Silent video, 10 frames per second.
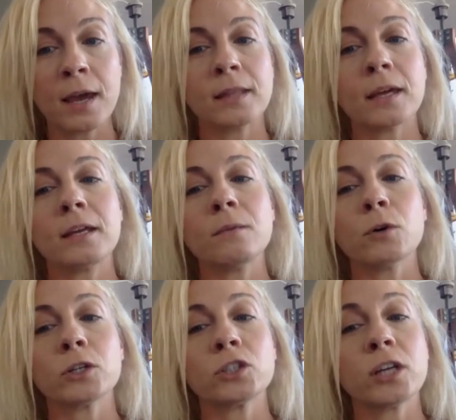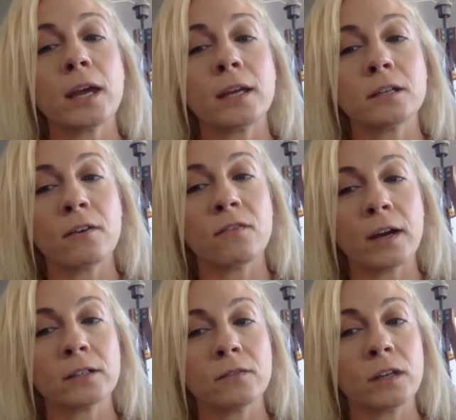and they need more shade to
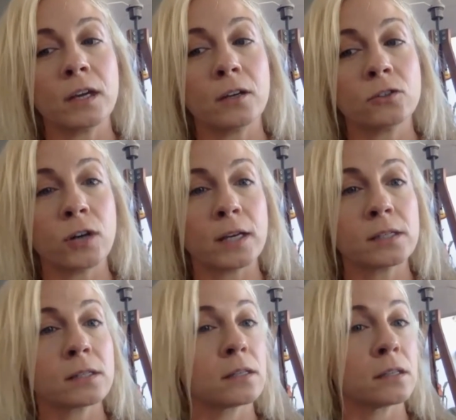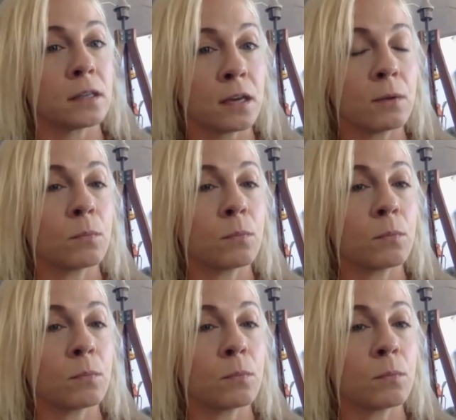effectively address the heat